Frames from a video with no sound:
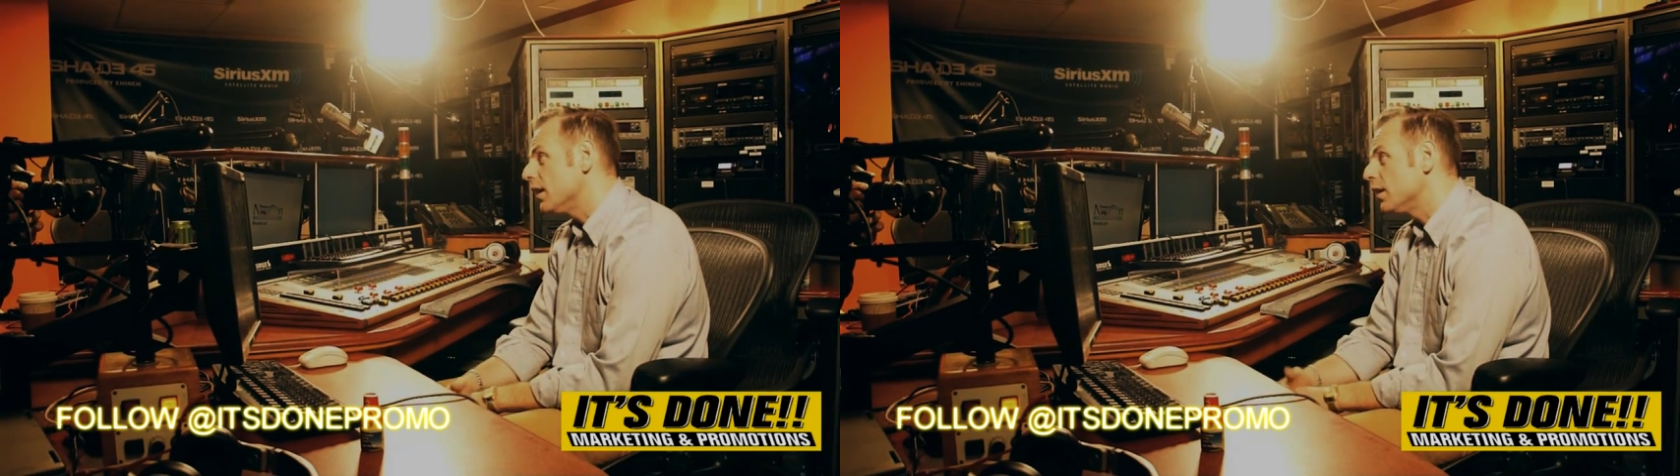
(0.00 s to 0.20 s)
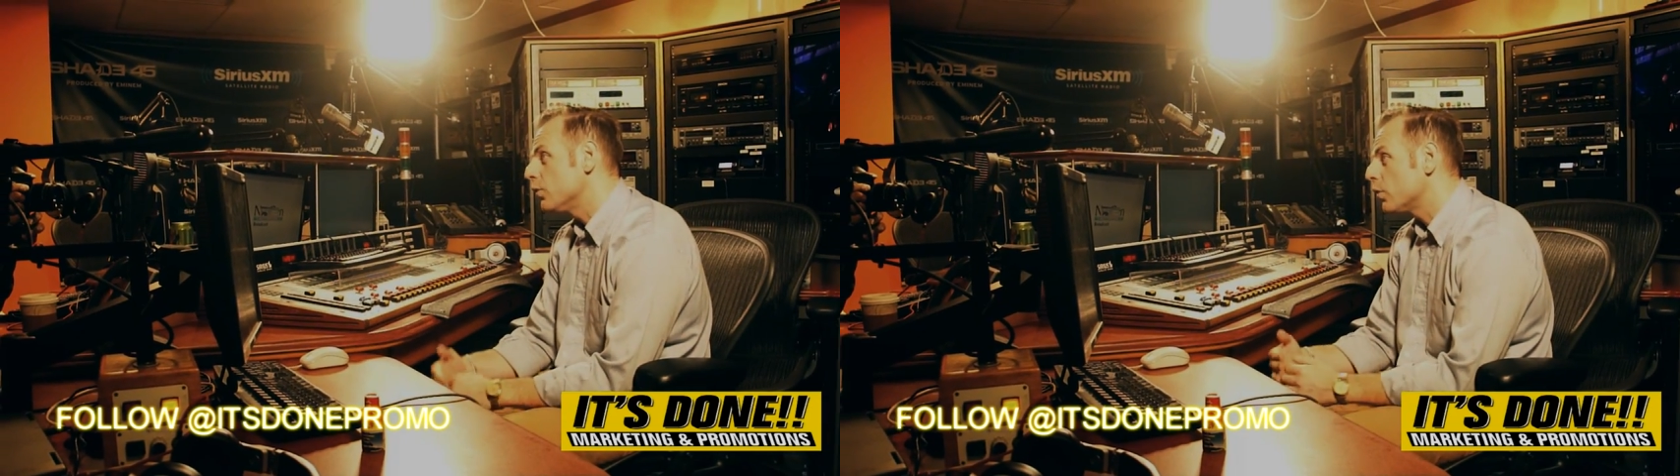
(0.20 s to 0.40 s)

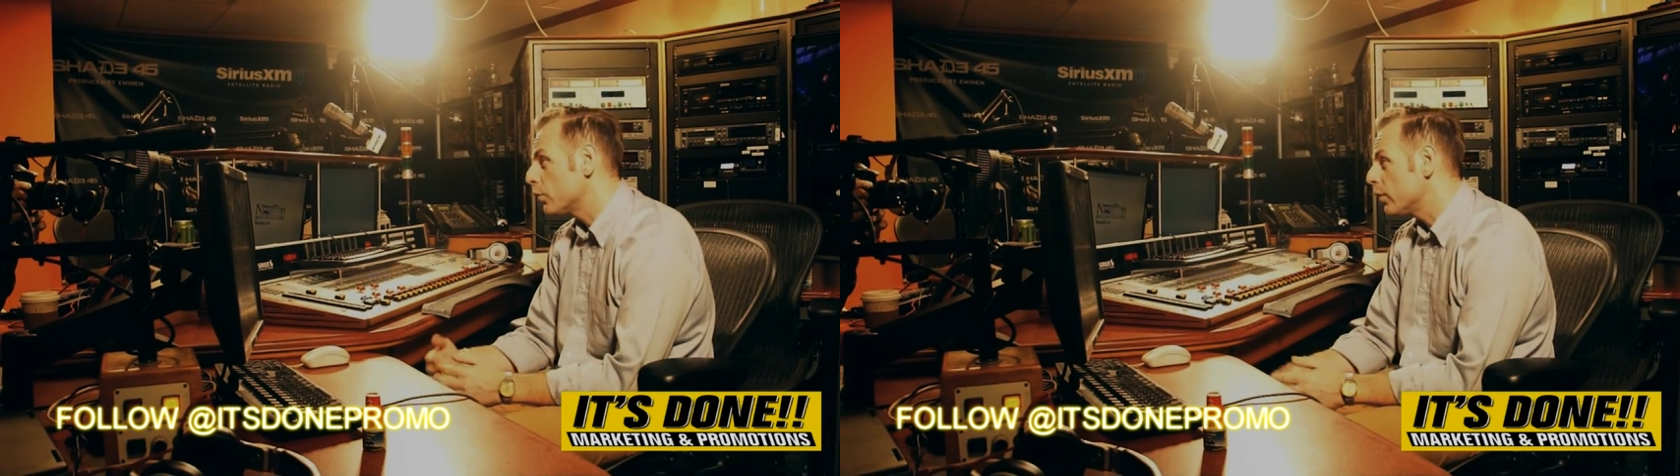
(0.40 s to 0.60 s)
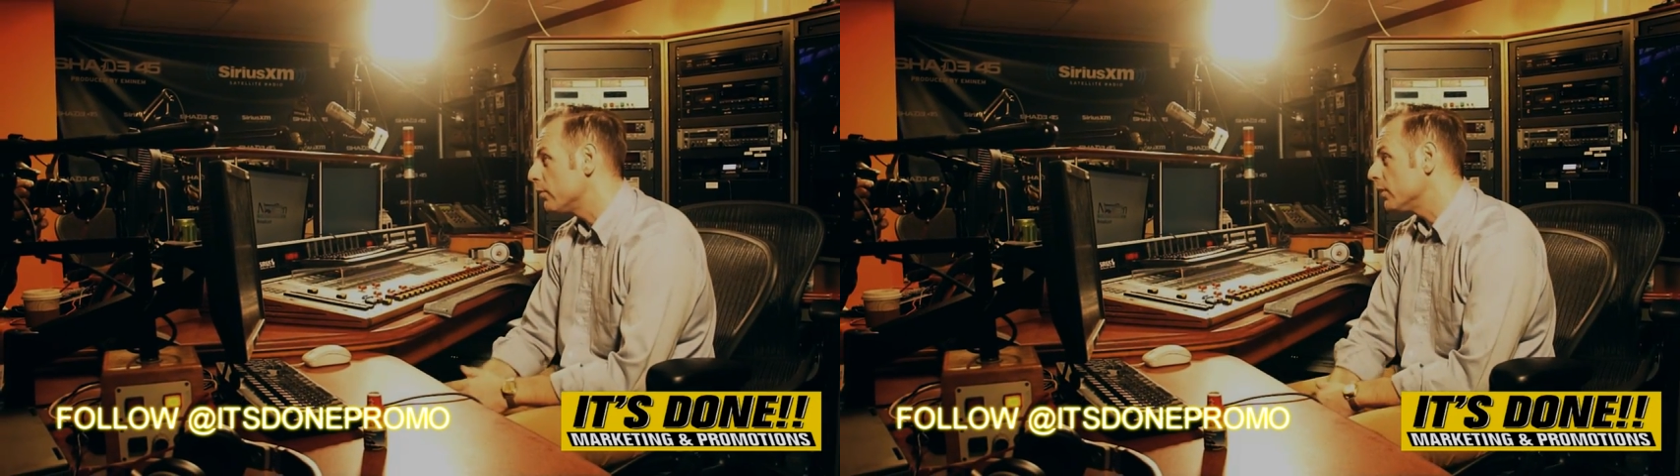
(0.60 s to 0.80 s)
And
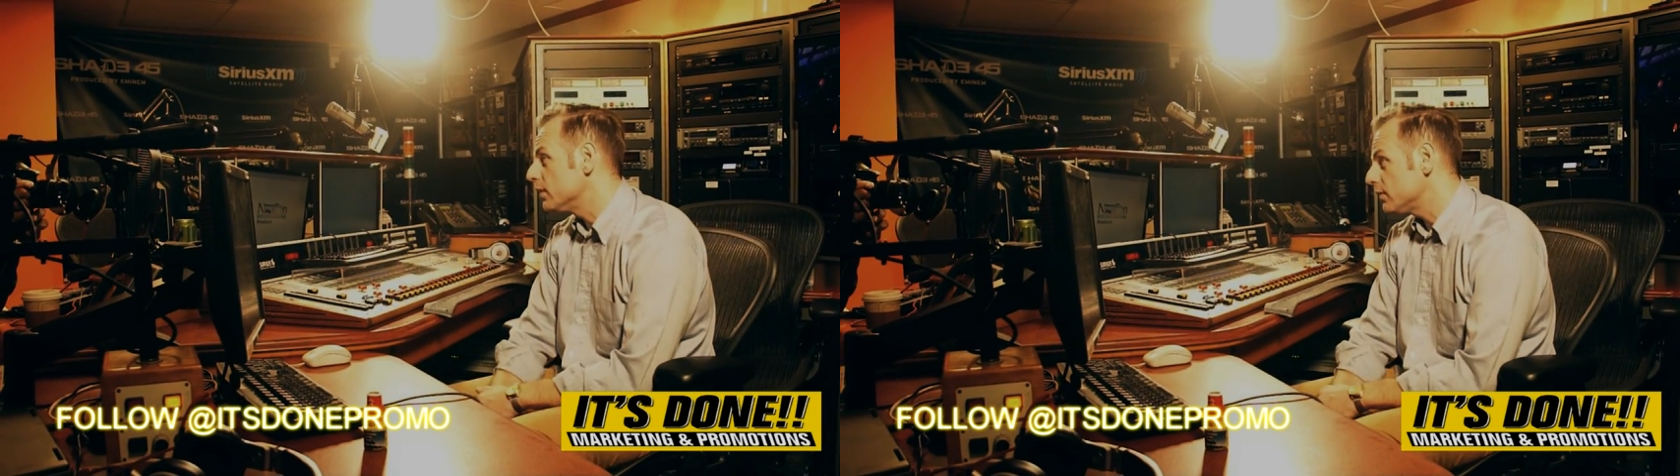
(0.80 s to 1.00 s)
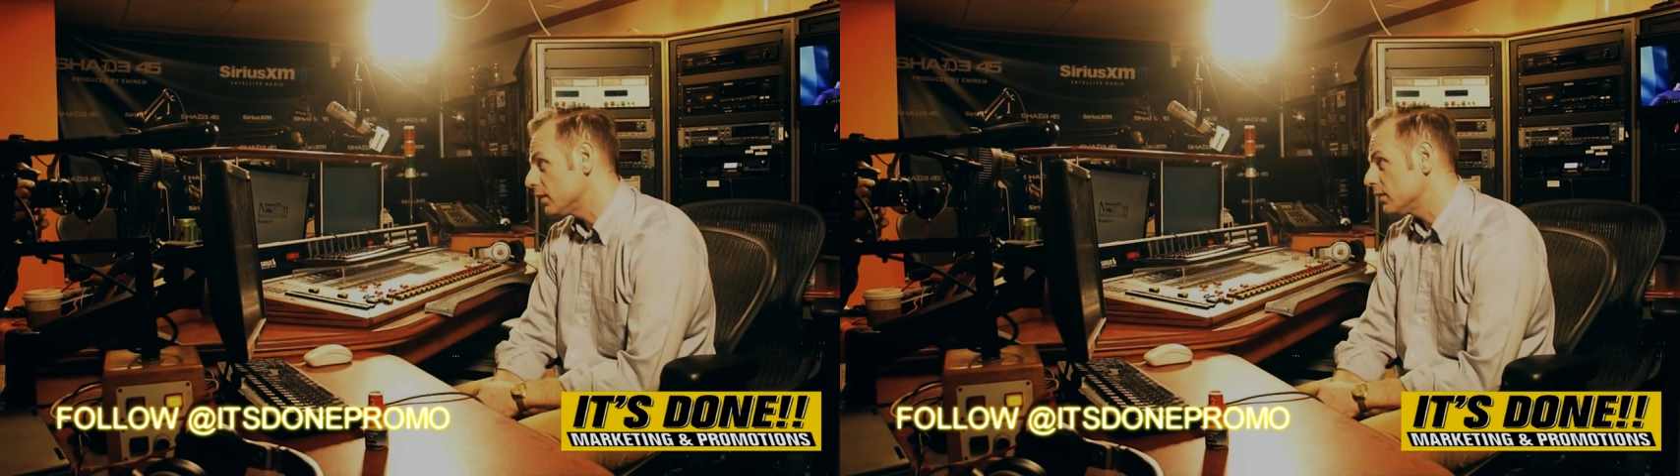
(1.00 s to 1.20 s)
we're
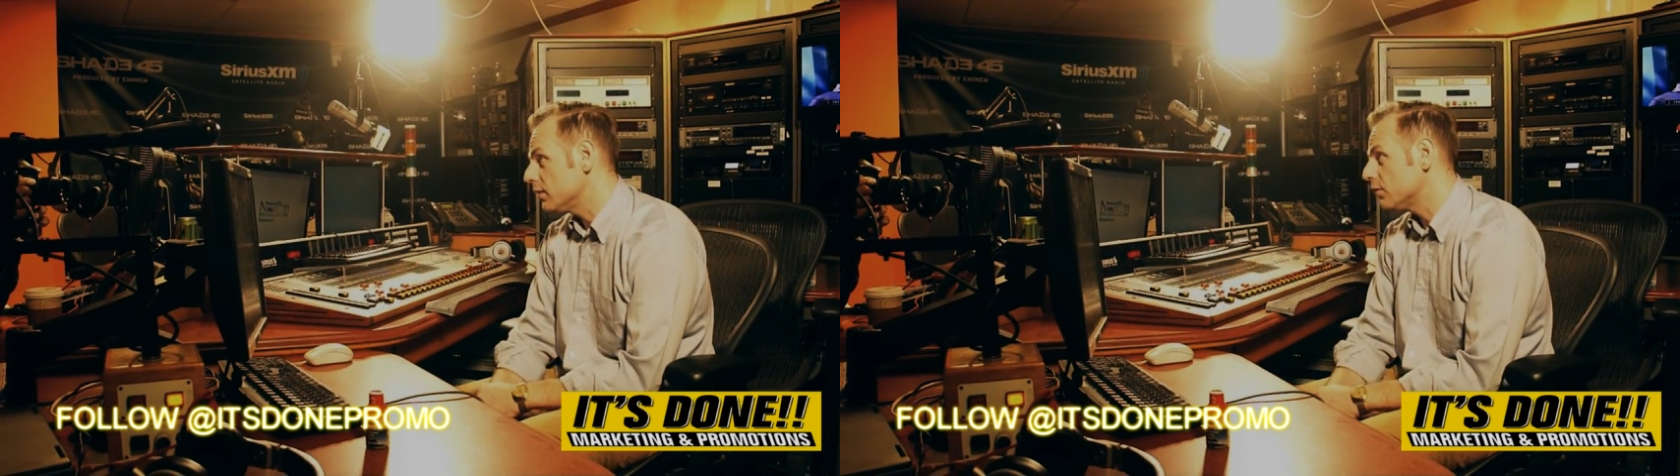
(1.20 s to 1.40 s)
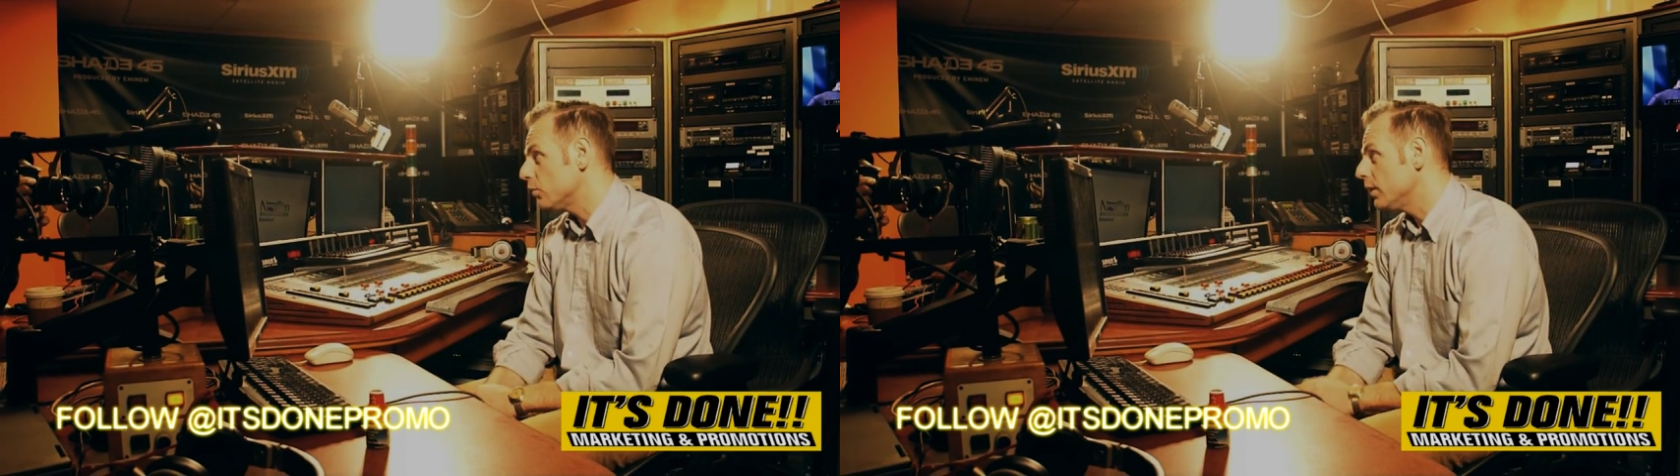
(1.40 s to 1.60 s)
re-releasing it
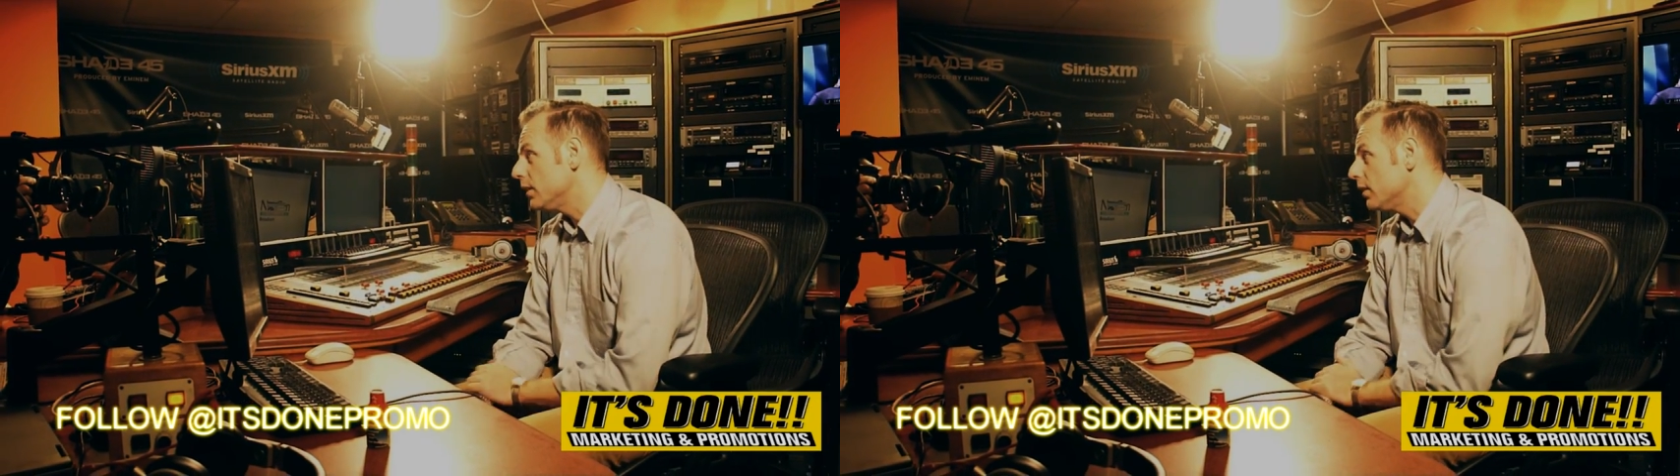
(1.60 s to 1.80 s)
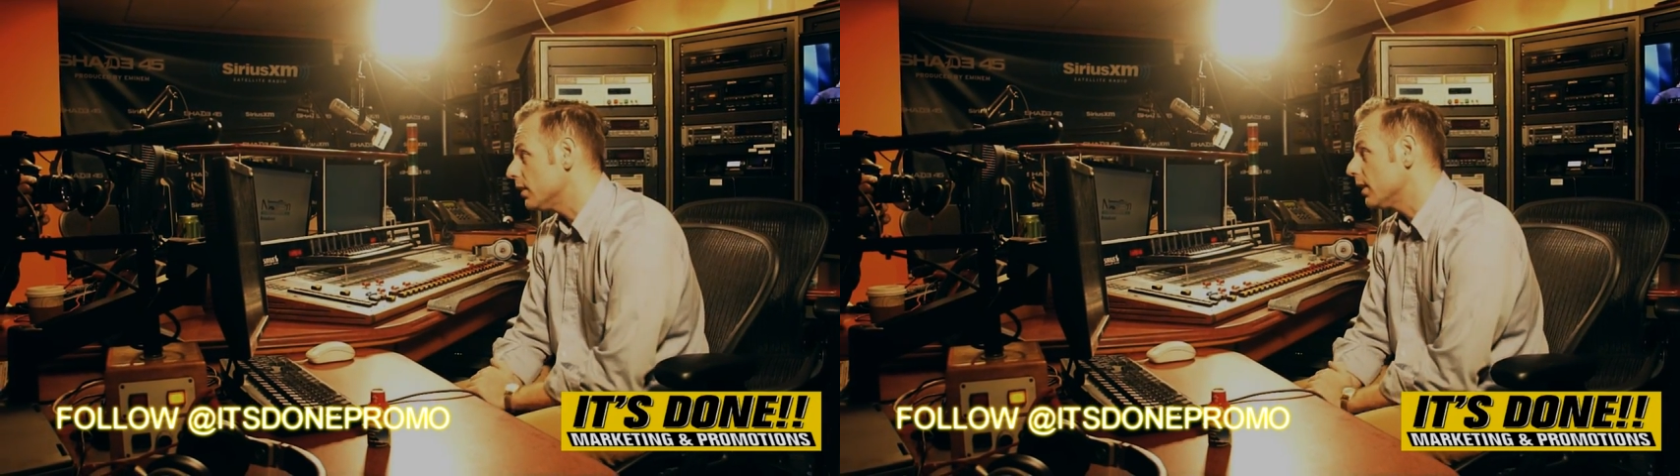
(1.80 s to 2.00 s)
this week,